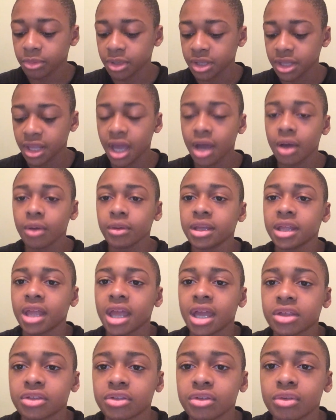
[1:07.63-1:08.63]
But now in
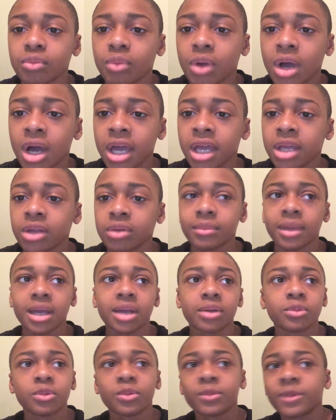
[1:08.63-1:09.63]
X and Y and
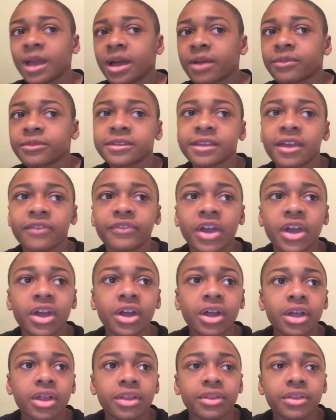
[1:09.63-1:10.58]
Omega Ruby Alpha Sapphire,